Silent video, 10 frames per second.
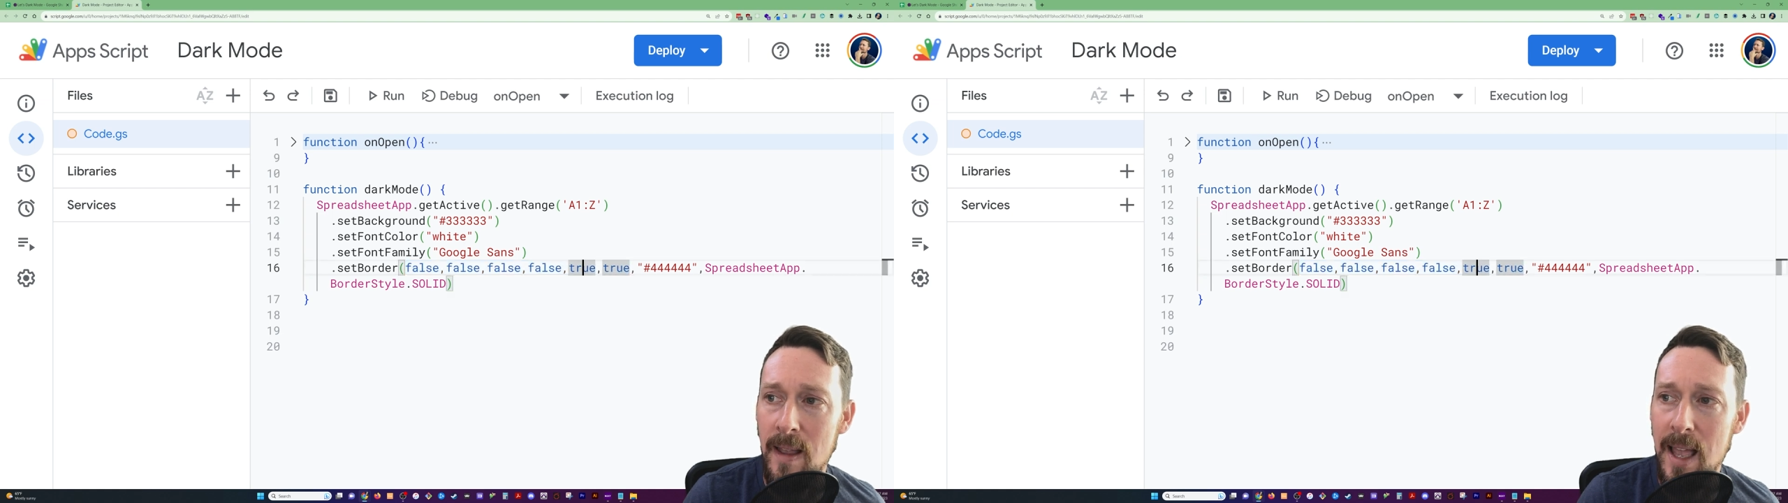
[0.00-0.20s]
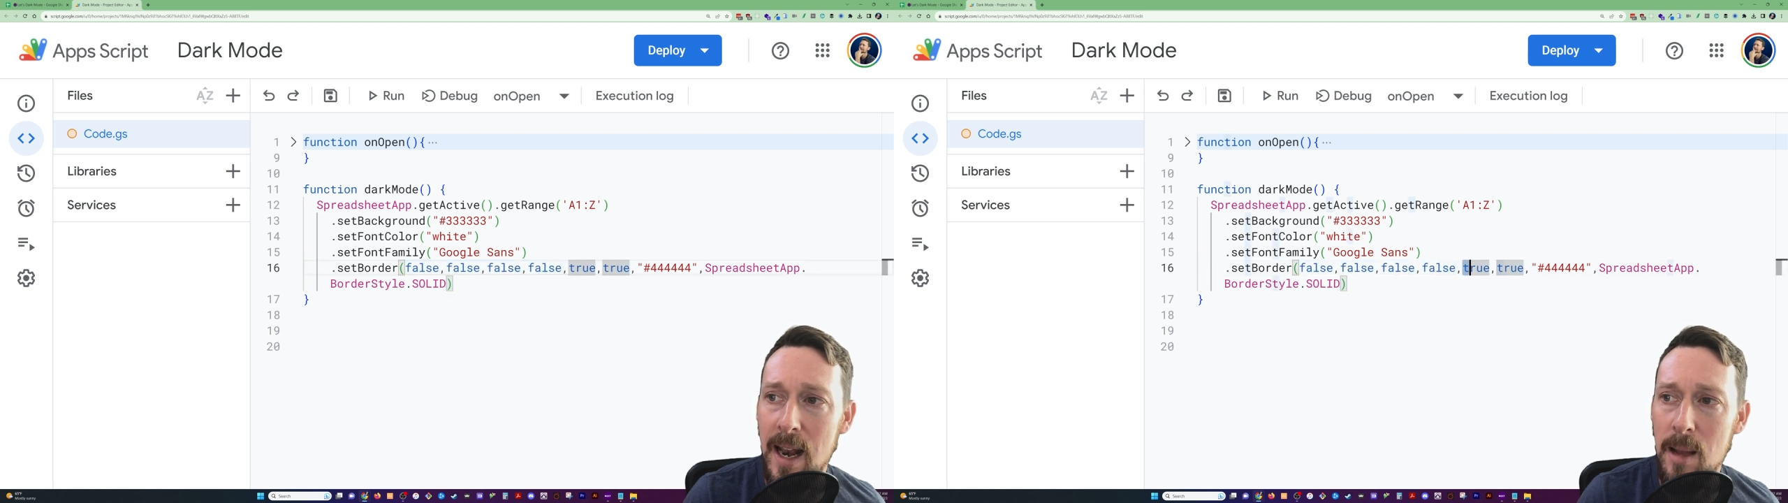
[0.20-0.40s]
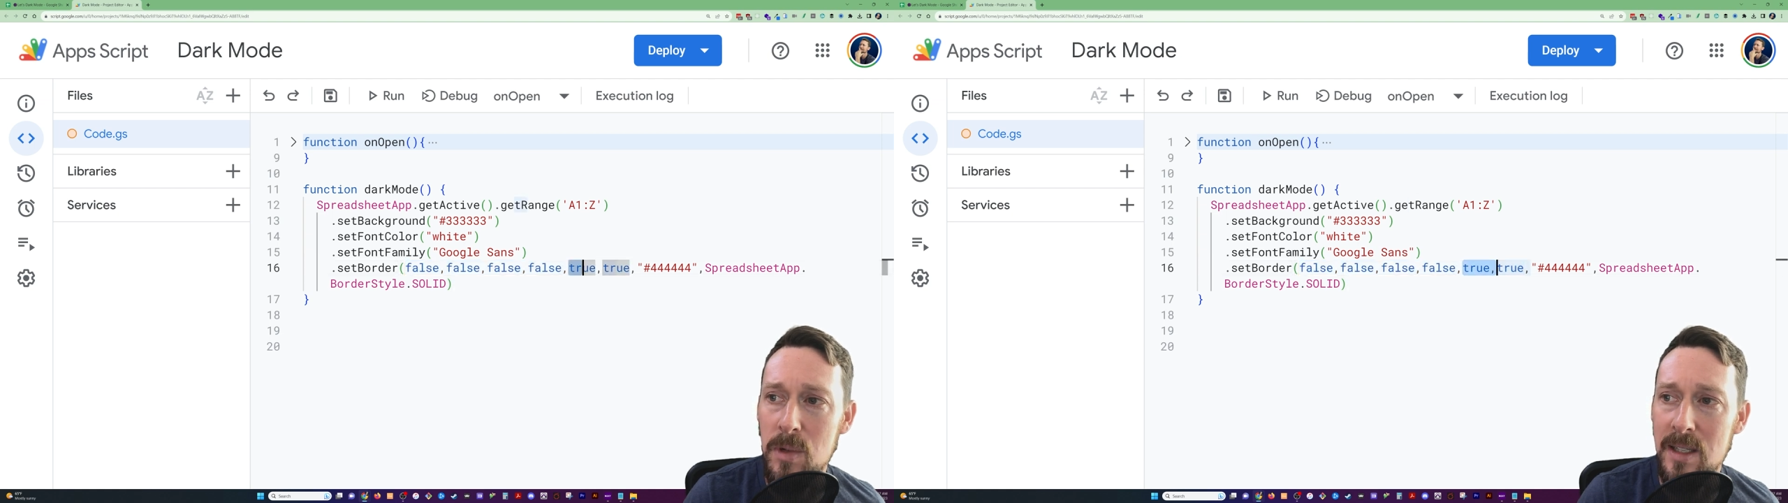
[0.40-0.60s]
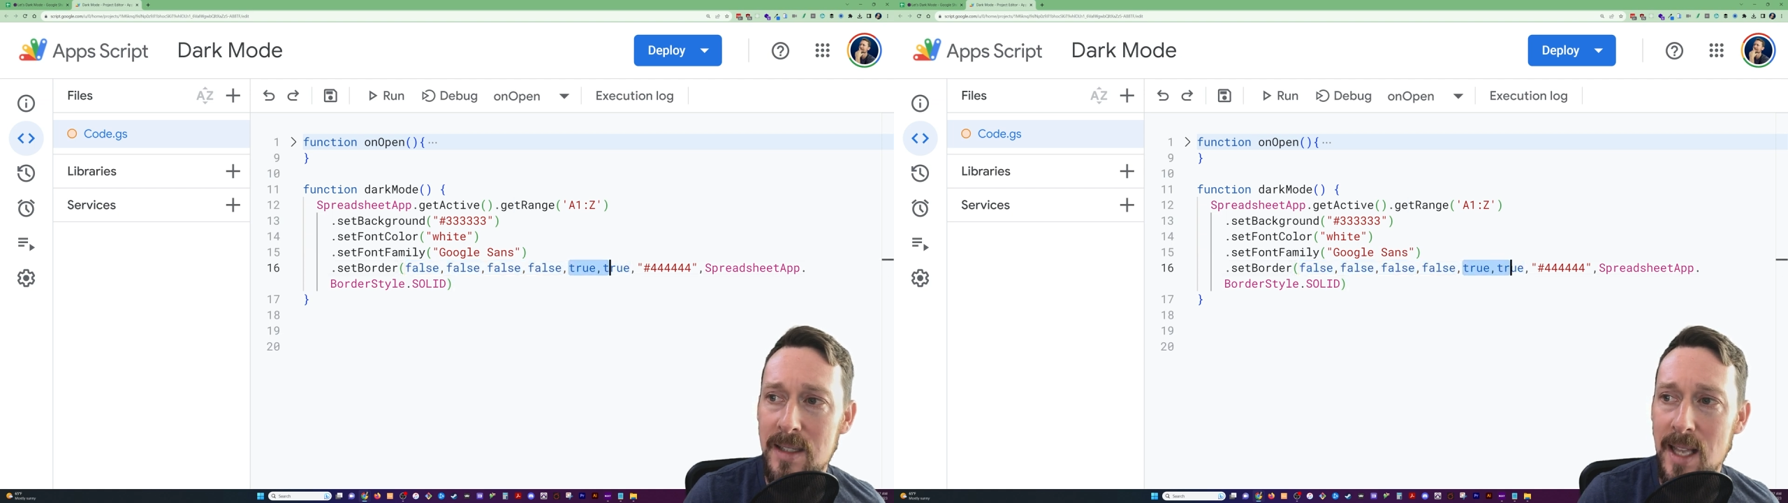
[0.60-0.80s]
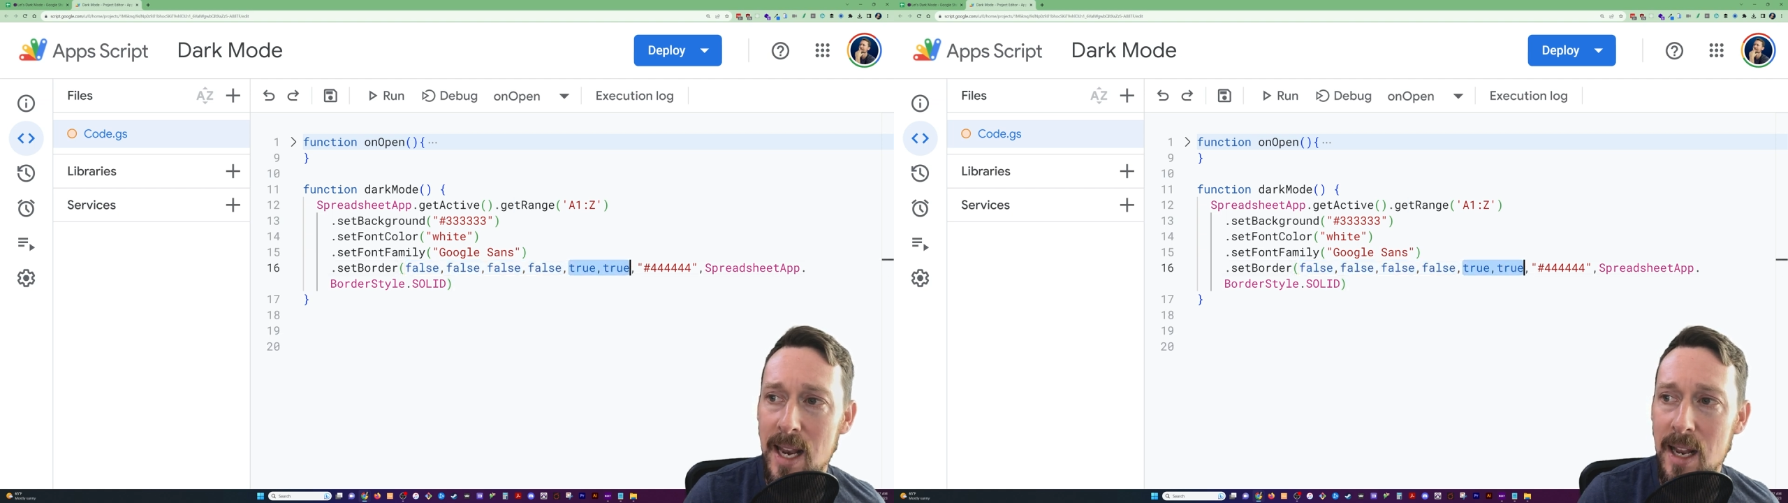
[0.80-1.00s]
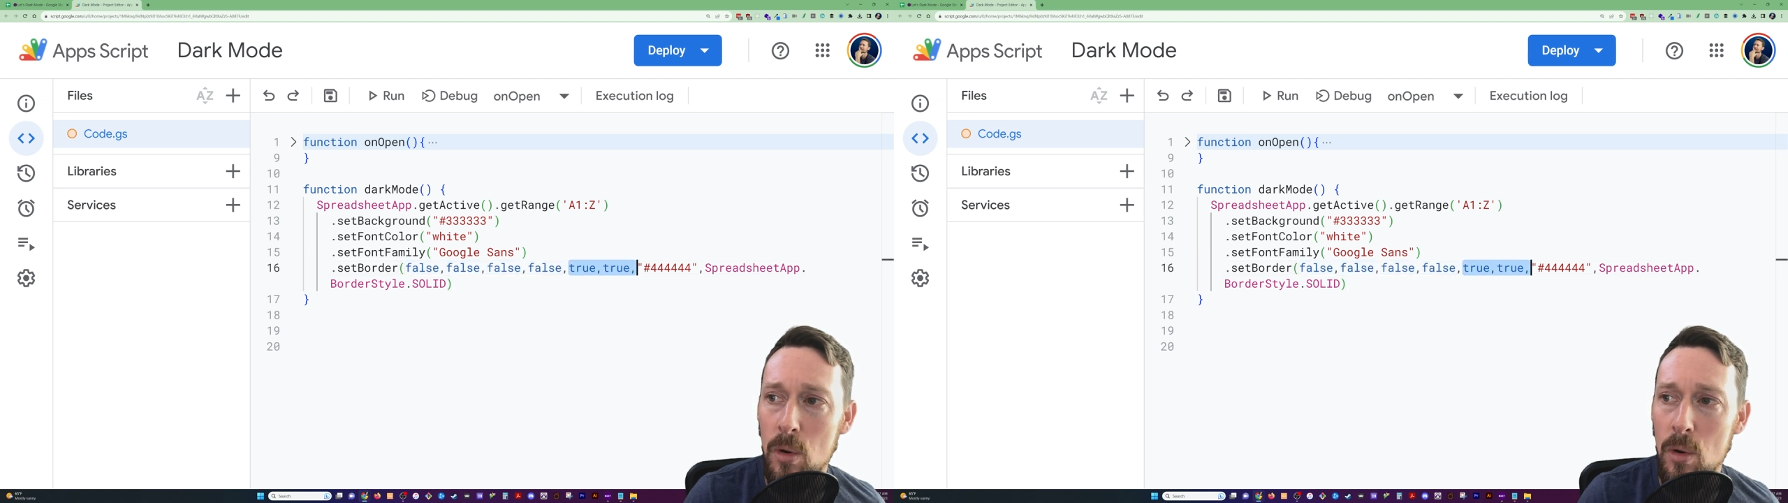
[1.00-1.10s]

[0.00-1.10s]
And I'm just setting